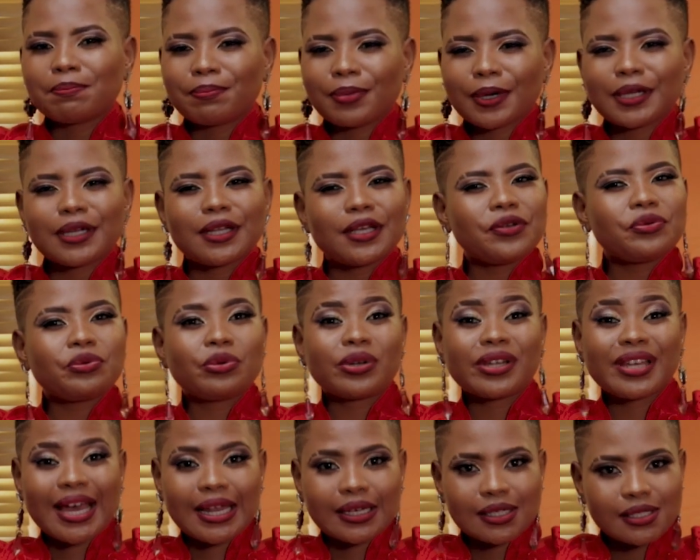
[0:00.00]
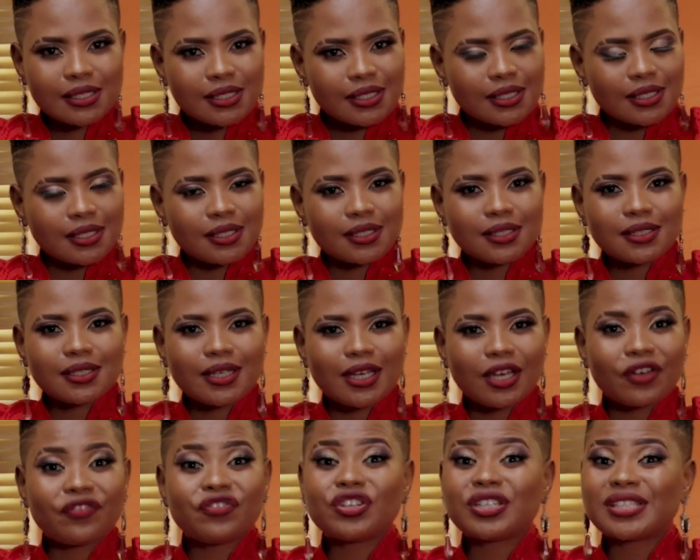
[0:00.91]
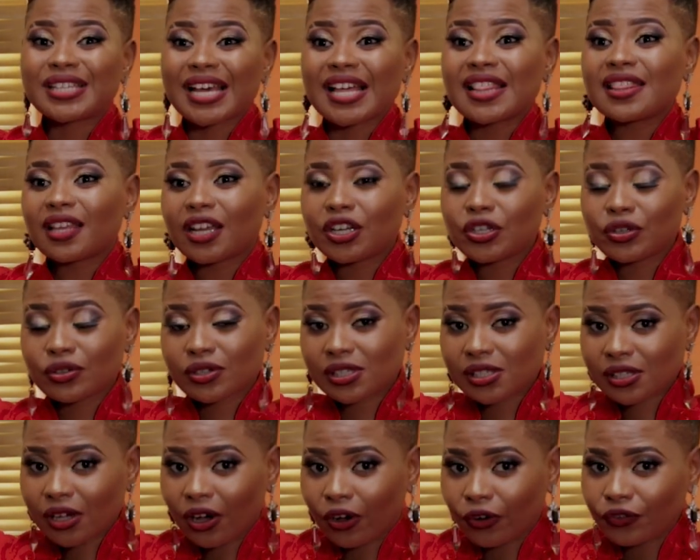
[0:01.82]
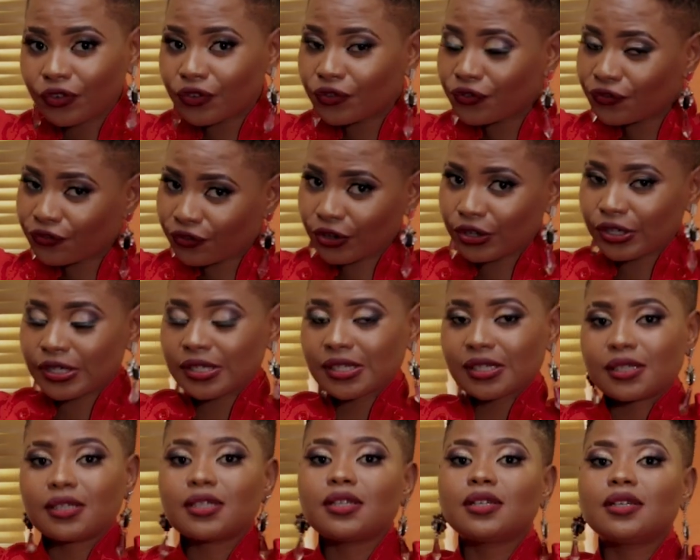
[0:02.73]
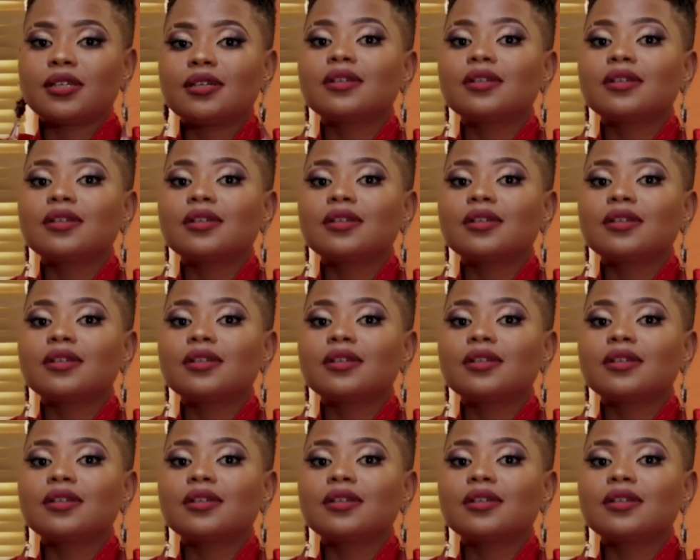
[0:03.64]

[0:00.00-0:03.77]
But in reality, have you done that yourself first?